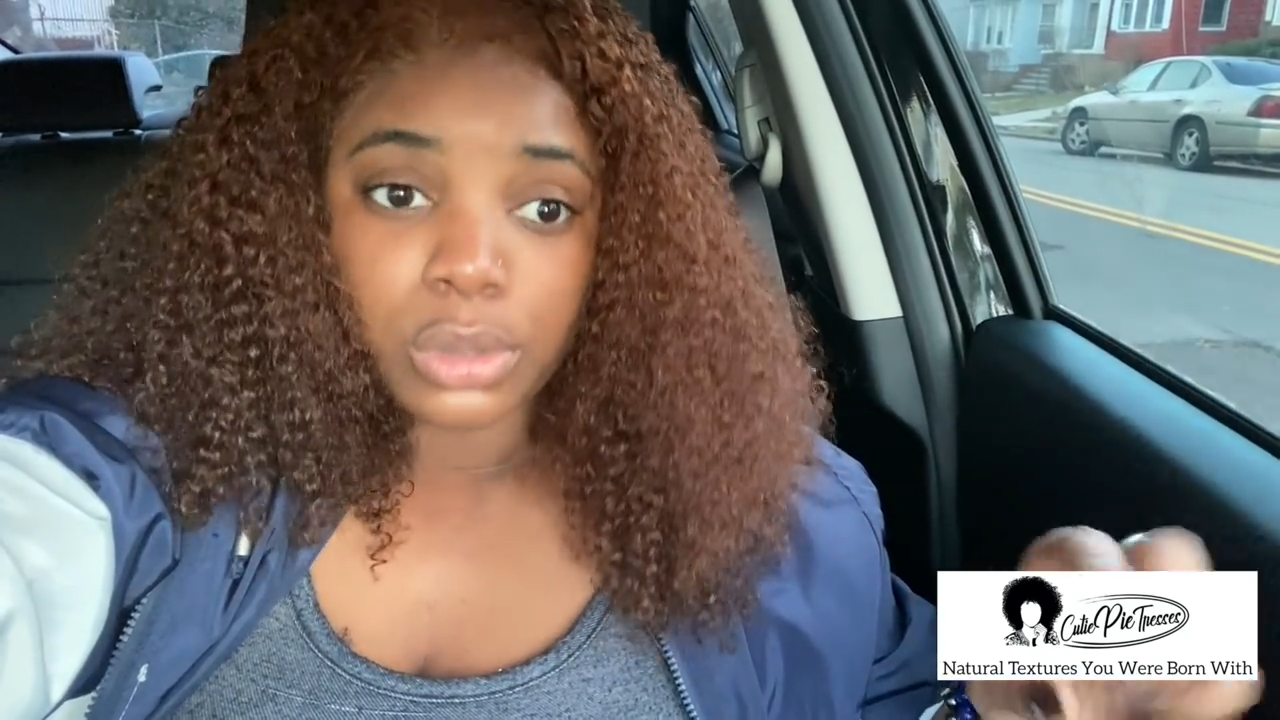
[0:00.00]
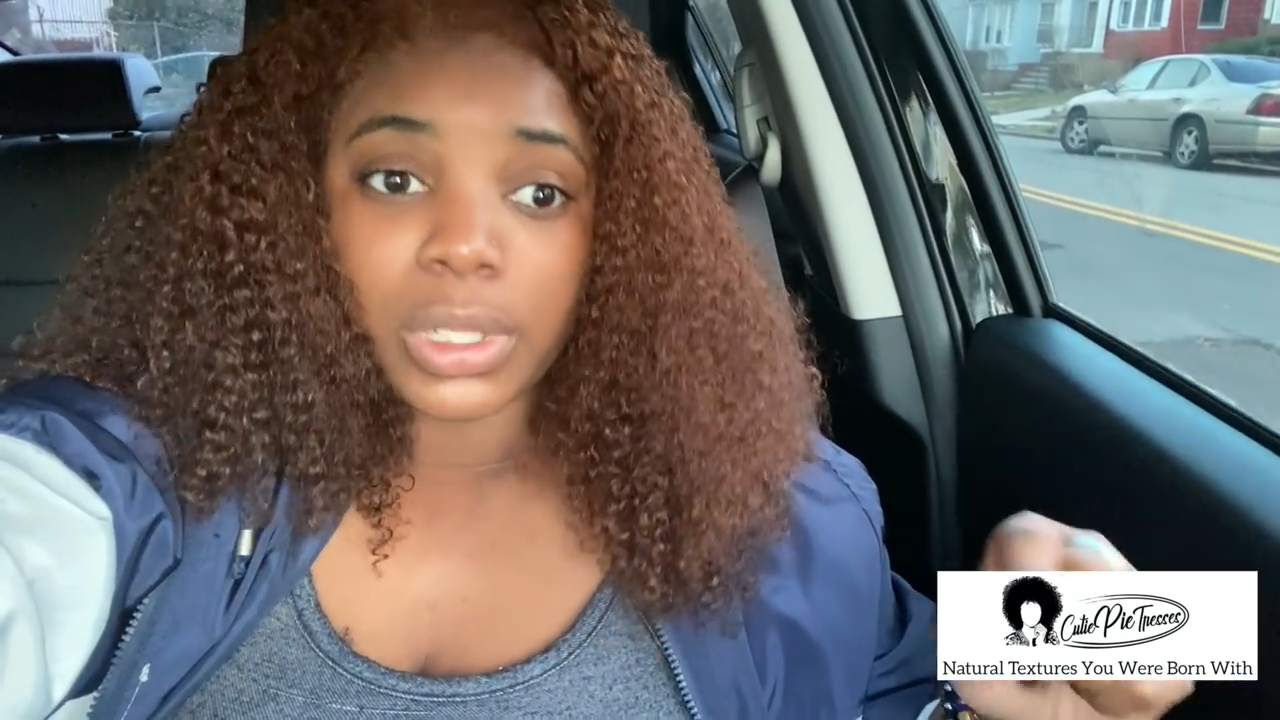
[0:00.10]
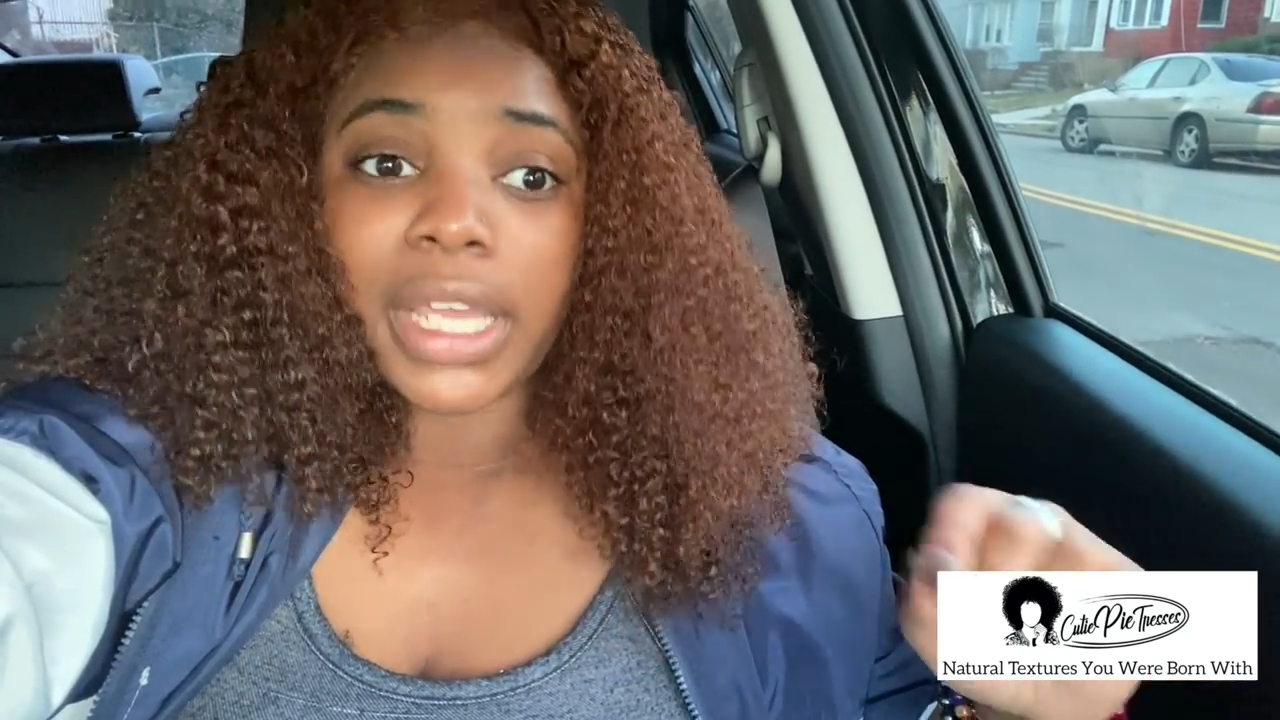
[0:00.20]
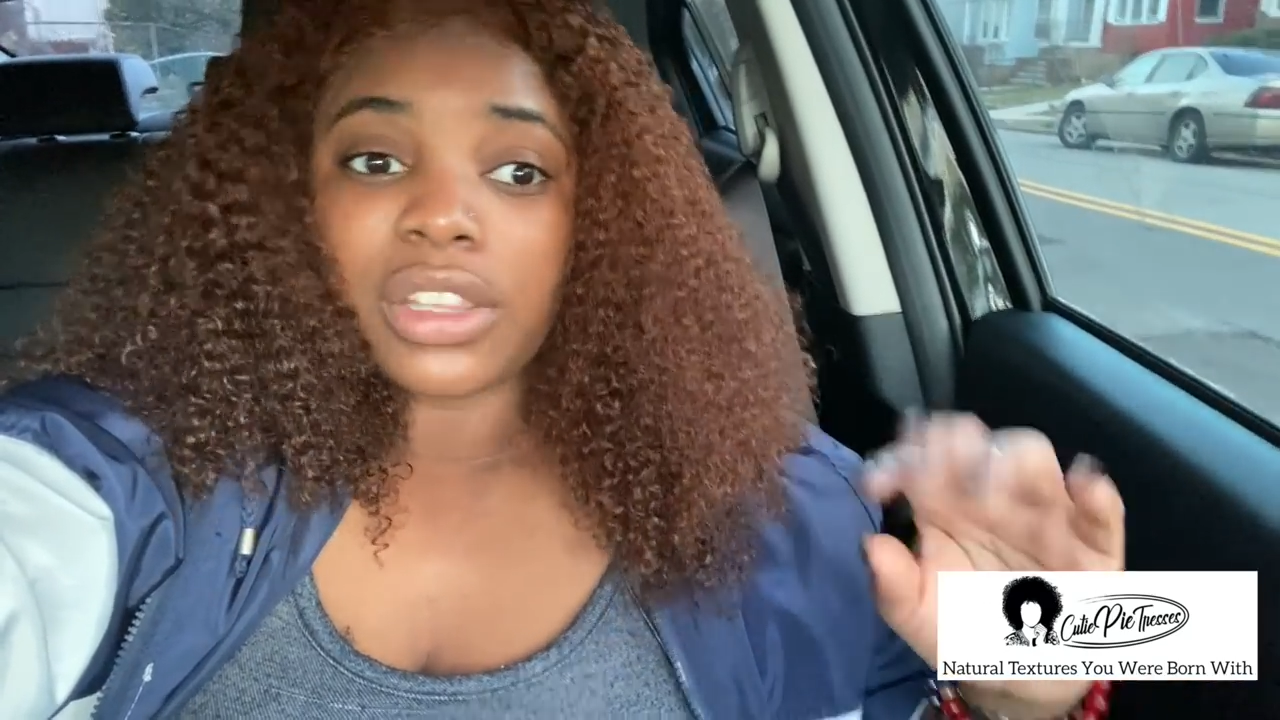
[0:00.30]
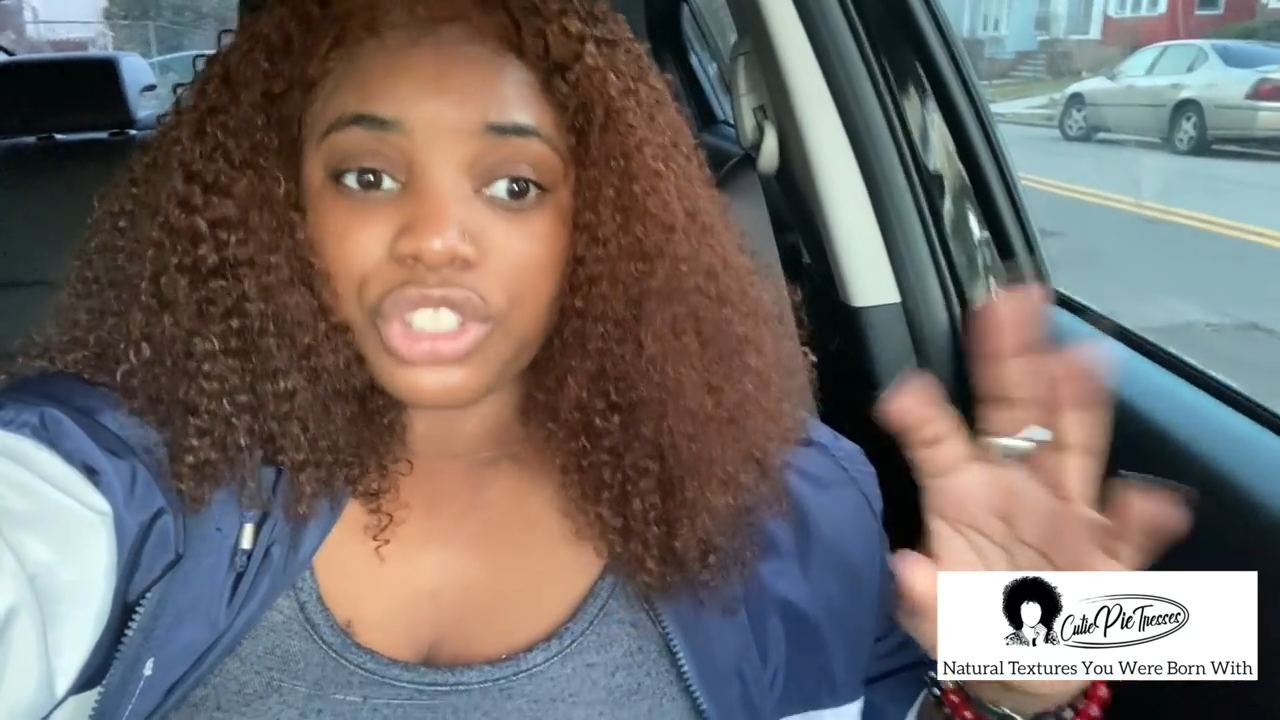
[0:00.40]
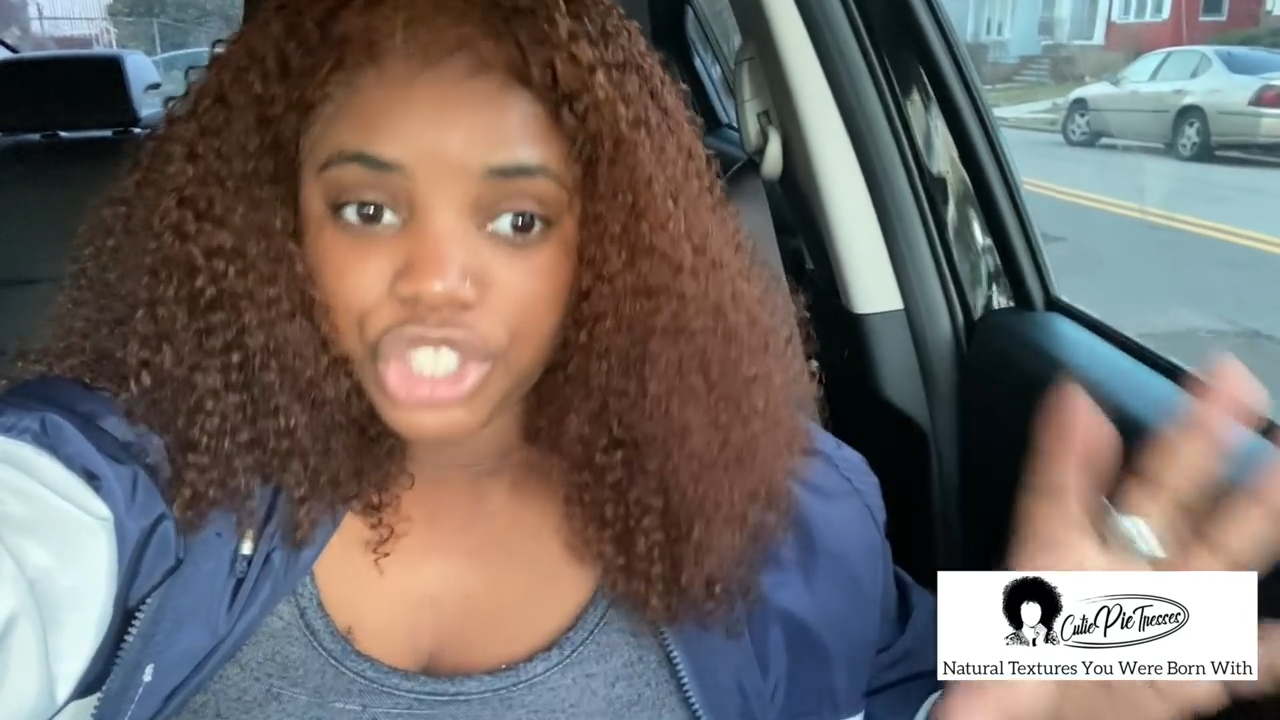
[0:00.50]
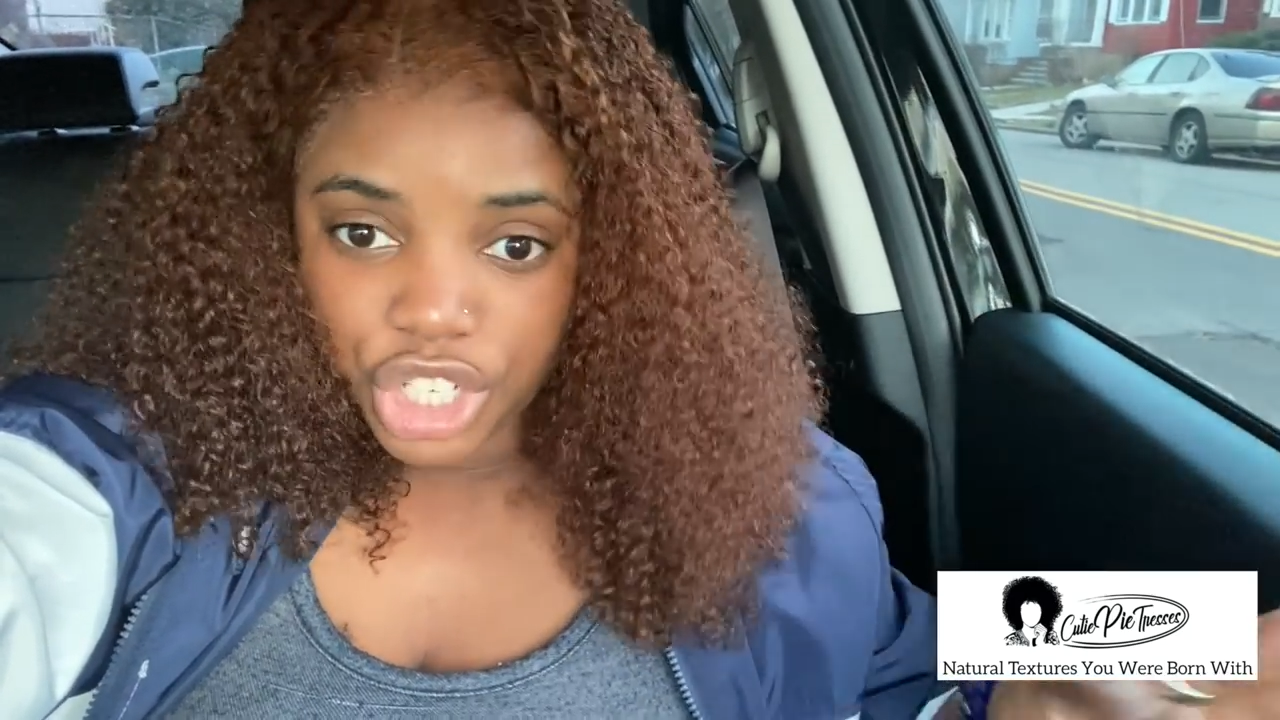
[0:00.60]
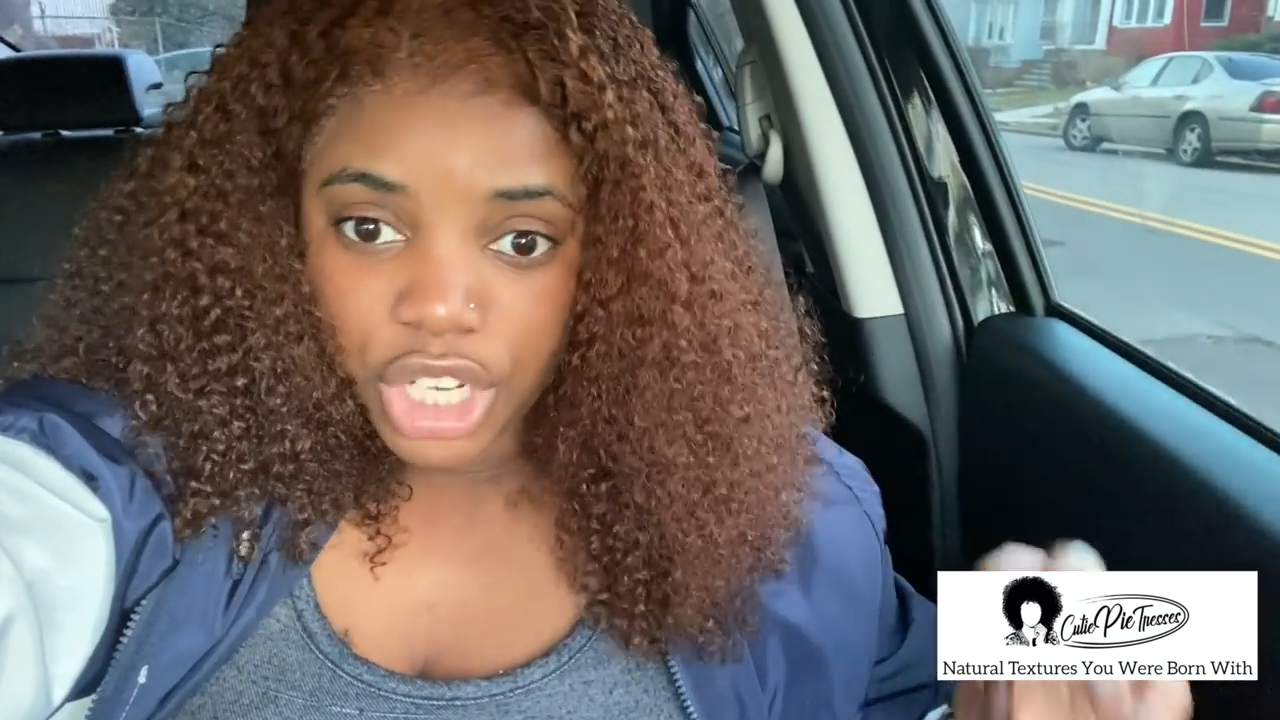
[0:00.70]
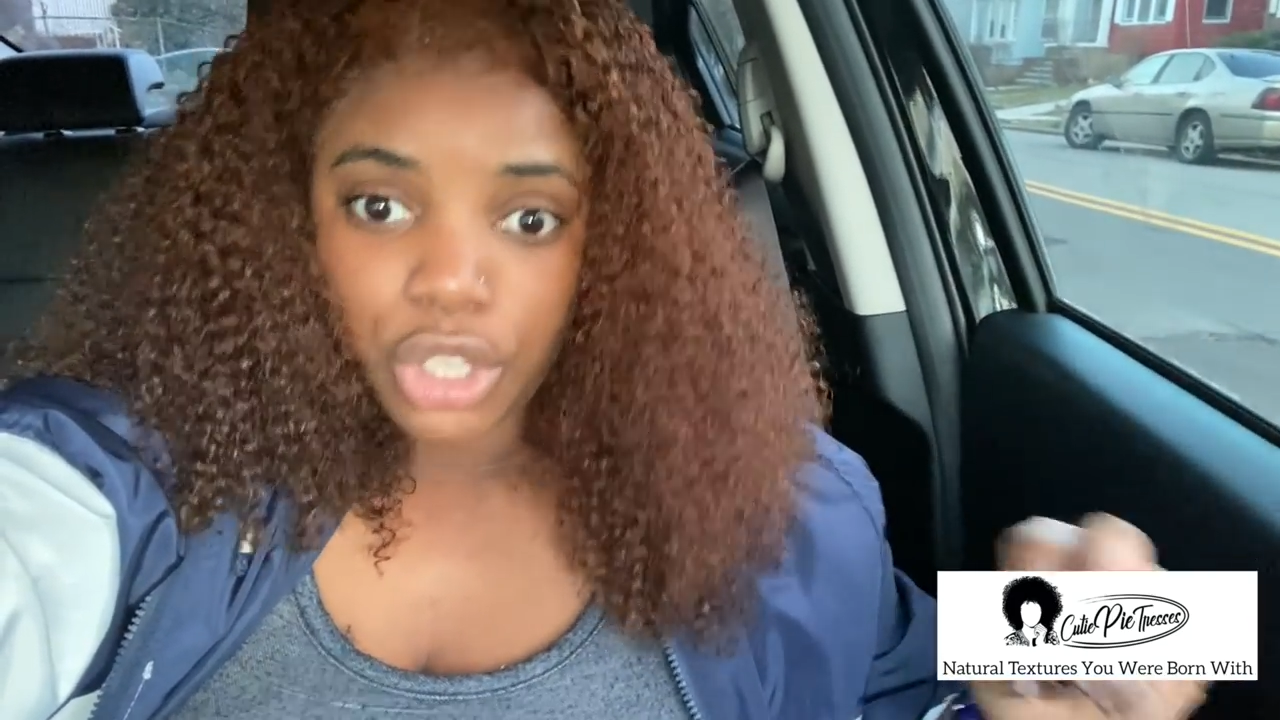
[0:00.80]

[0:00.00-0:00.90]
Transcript: Like, legit